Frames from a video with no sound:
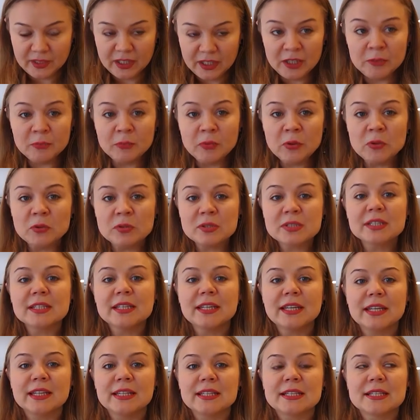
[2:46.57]
In most
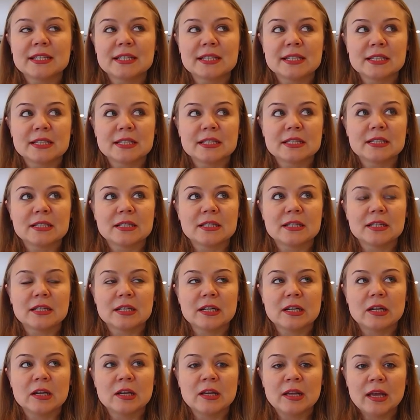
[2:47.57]
cases,
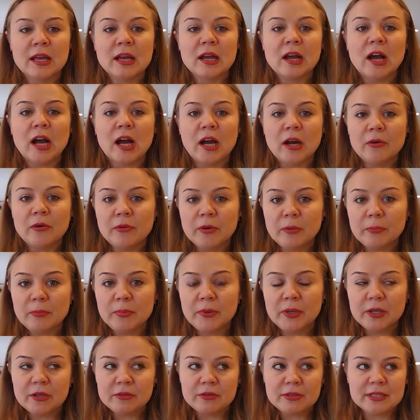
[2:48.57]
our
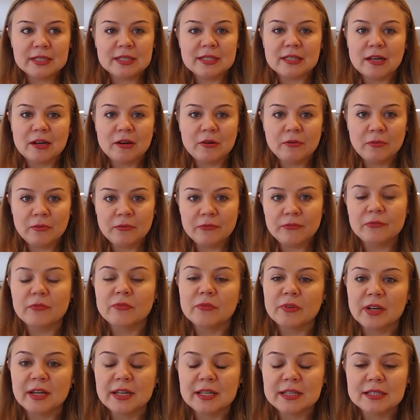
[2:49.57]
parents, our
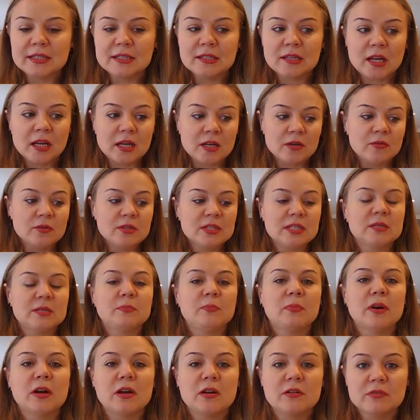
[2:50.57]
friends, our
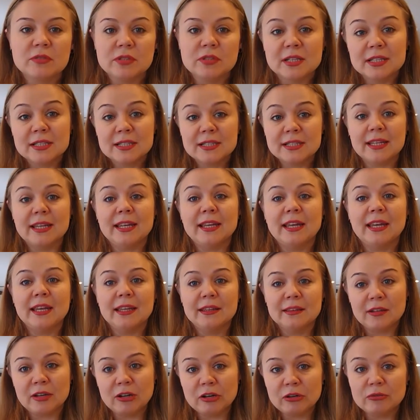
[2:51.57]
spouses,
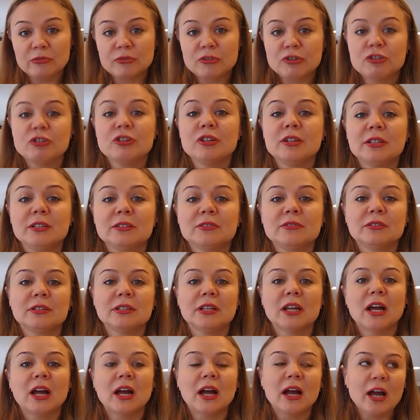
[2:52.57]
and our
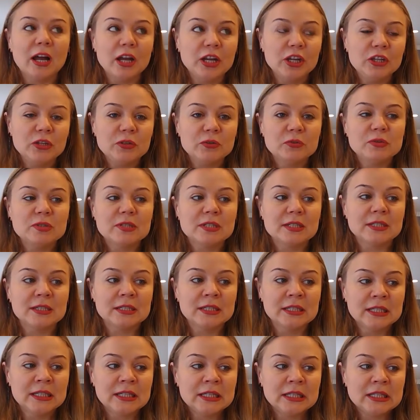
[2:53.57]
children are
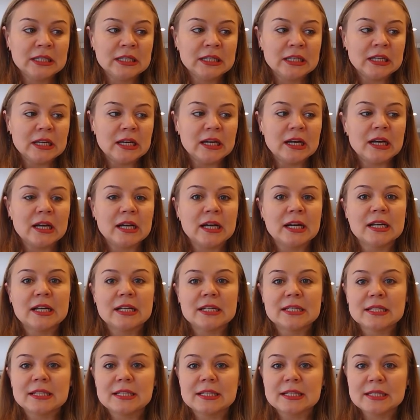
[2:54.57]
using
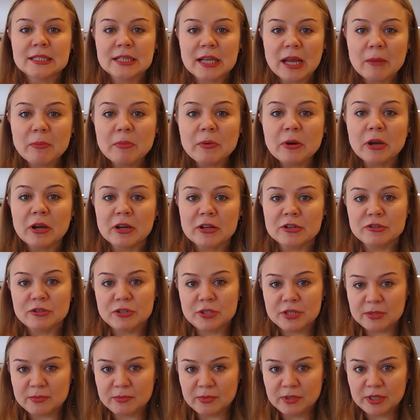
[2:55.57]

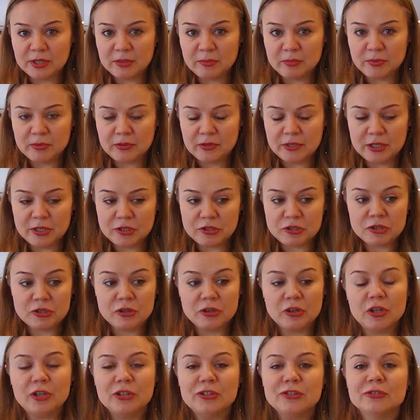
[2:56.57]
subconscious
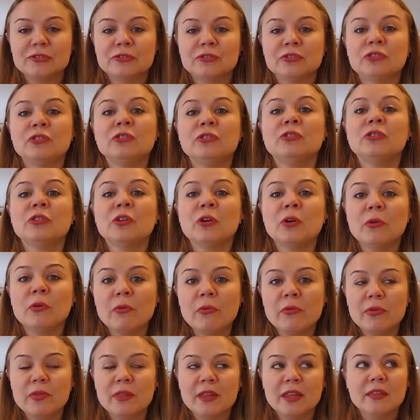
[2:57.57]
manipulation. They don't
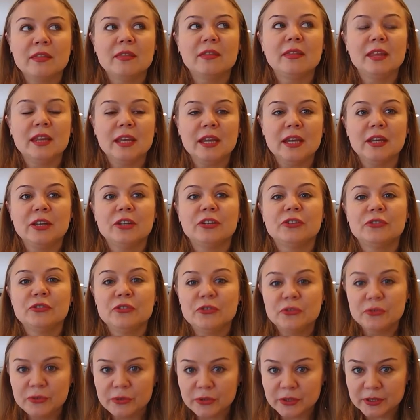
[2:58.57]
know that they
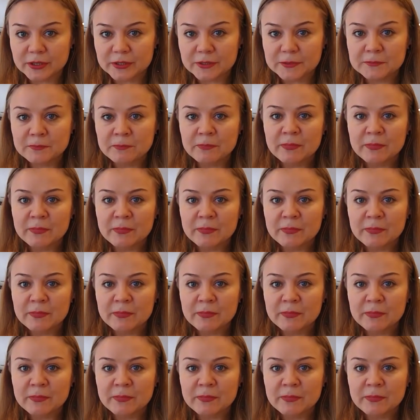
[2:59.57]
do it.